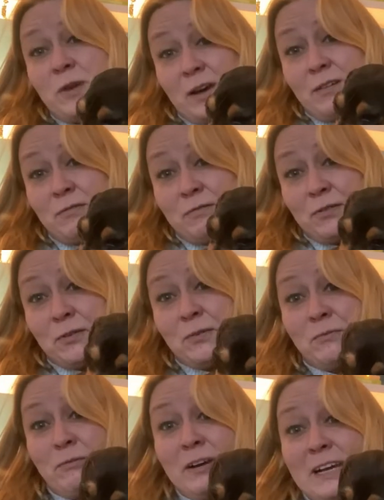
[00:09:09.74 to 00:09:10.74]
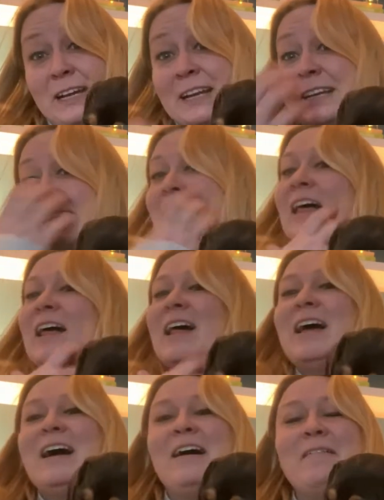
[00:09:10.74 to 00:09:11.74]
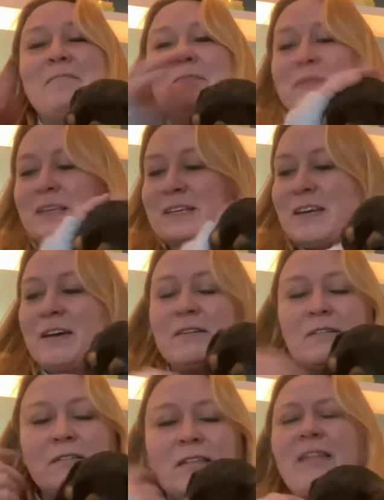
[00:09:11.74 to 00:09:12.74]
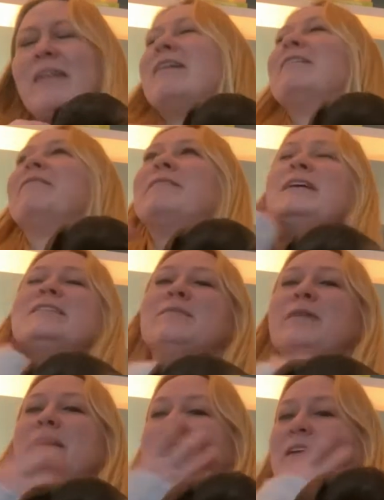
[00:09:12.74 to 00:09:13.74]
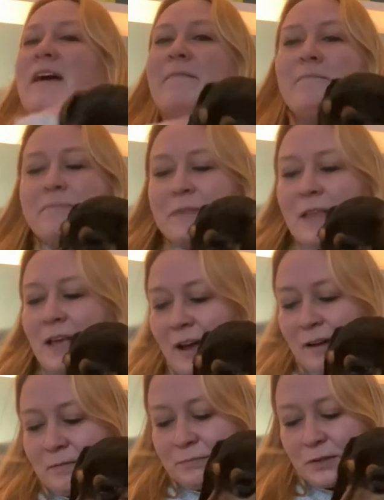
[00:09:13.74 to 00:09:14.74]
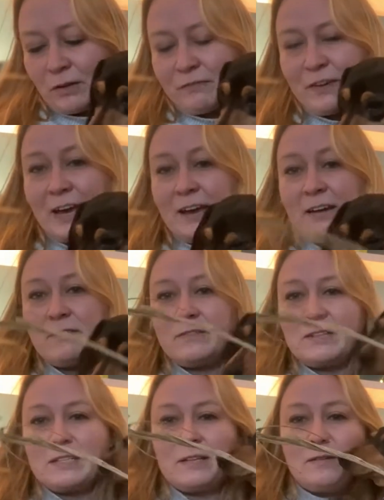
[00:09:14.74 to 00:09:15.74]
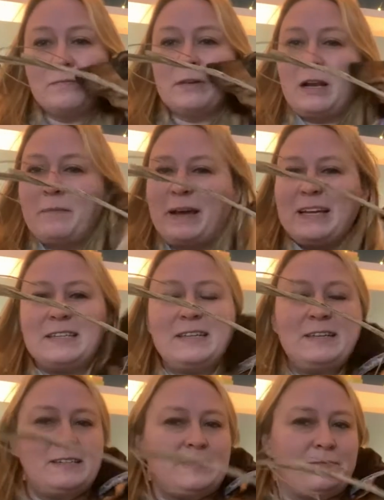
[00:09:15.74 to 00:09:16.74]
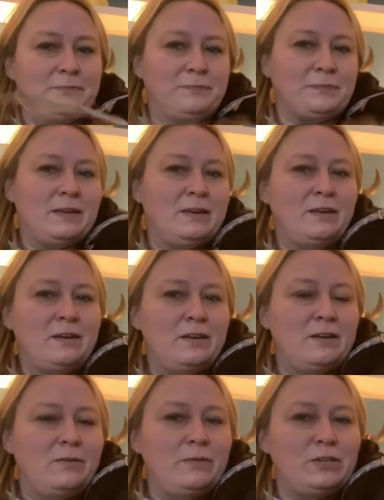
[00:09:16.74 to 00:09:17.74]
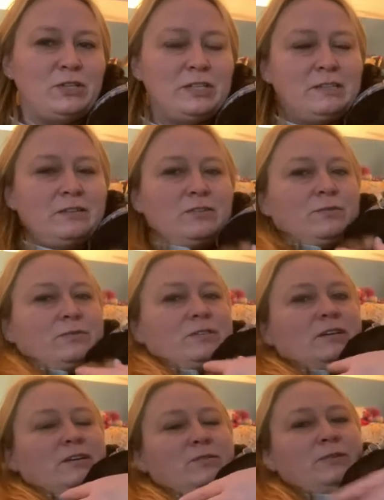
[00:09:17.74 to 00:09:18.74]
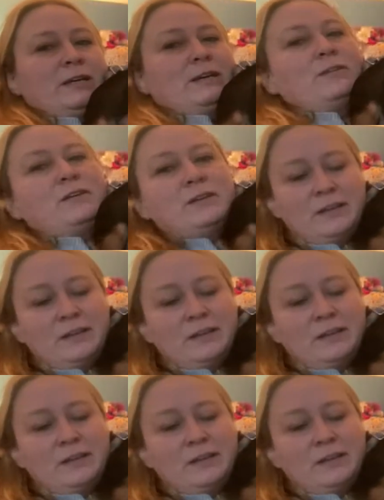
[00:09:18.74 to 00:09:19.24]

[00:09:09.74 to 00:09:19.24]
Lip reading: helpful, really. Eat up my own hair. I found some clematis, which isn't, oh, she wants a cuddle now, look,